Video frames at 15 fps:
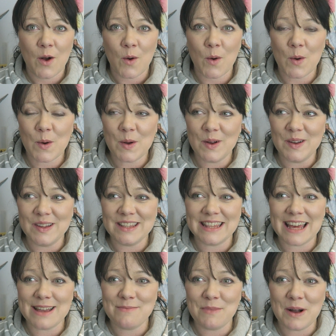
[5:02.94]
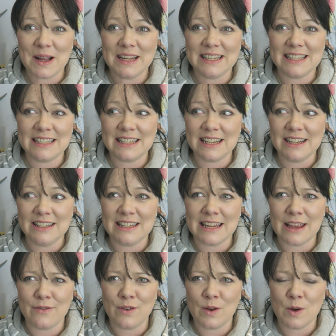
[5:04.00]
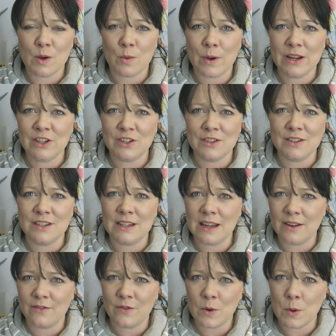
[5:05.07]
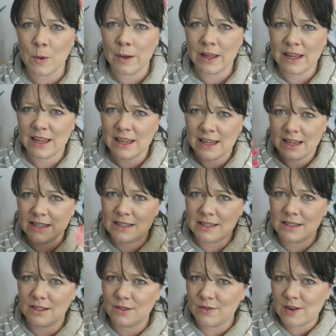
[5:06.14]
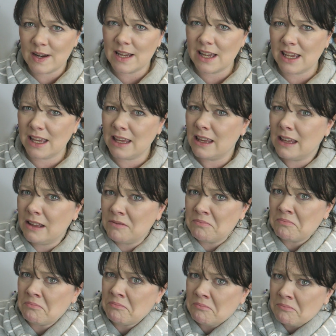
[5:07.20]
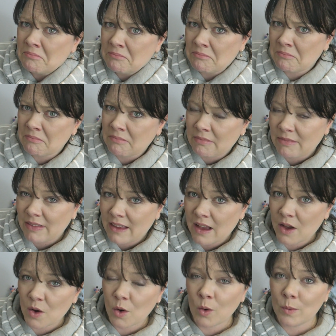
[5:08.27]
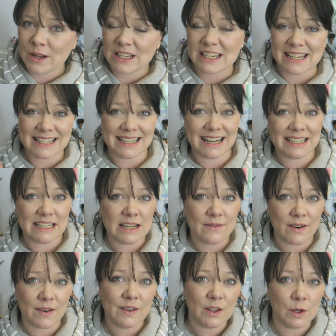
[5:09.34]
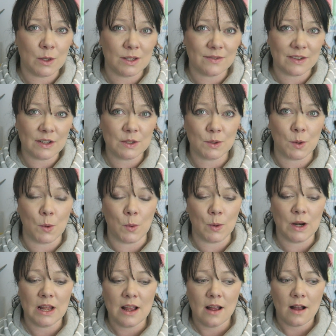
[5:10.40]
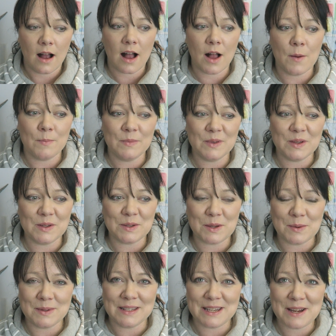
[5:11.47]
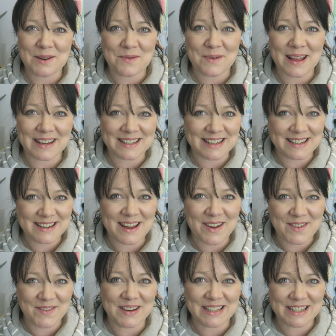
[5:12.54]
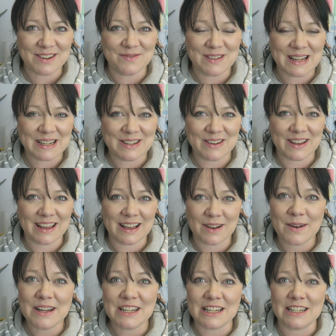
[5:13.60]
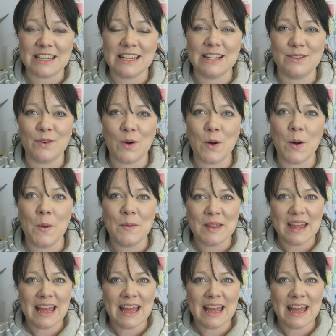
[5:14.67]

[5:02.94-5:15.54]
Or they might decide to give you an equation sheet for history which isn't actually very useful at all. Um, so until we actually know which subjects you're getting equation sheets for,